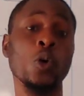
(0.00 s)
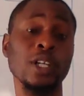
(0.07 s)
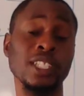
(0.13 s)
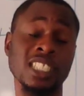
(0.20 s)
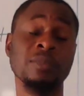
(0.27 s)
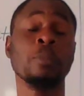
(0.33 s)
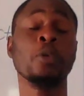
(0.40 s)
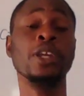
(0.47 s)
or
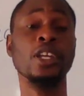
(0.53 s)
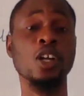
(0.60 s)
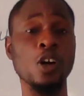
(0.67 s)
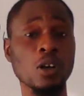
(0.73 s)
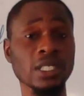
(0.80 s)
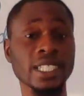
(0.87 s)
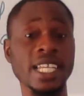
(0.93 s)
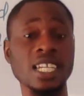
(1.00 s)
it is brought in
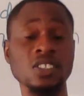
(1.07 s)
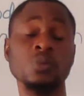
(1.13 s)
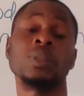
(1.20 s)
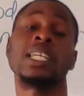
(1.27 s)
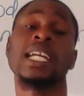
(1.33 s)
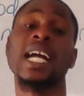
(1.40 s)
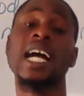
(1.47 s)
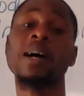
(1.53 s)
contact
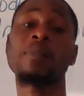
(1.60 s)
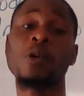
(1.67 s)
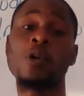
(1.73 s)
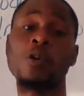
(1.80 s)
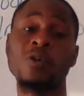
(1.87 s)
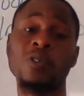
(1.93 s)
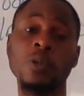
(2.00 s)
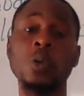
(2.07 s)
with the cap
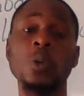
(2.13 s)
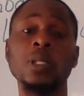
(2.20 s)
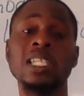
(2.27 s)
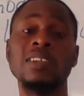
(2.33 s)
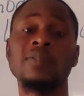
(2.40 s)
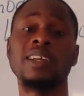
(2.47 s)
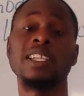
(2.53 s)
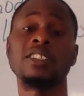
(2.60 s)
of the gold
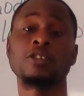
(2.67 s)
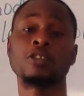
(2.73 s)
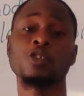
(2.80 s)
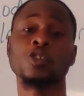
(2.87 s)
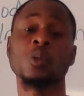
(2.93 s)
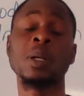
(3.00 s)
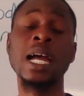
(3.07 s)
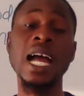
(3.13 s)
leaf
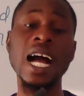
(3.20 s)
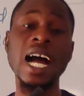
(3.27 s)
electroscope,